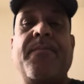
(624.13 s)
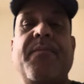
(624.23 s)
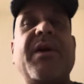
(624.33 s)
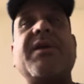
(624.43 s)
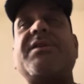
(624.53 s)

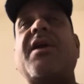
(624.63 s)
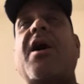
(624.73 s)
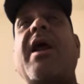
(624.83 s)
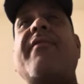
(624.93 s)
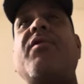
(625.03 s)
because
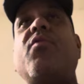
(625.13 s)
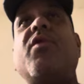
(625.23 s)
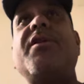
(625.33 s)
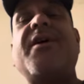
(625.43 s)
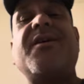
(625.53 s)
not
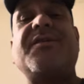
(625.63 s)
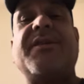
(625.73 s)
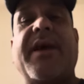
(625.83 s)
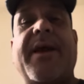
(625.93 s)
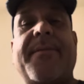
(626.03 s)
everyone does
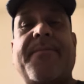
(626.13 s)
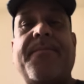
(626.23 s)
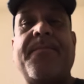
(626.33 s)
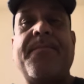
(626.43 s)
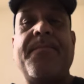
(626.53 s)
that.
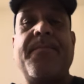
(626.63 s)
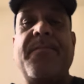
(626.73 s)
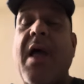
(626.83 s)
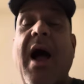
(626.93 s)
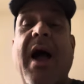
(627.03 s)

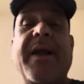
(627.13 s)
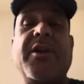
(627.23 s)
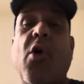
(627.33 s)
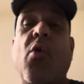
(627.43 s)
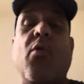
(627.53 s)
I
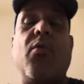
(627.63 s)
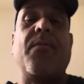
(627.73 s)
don't.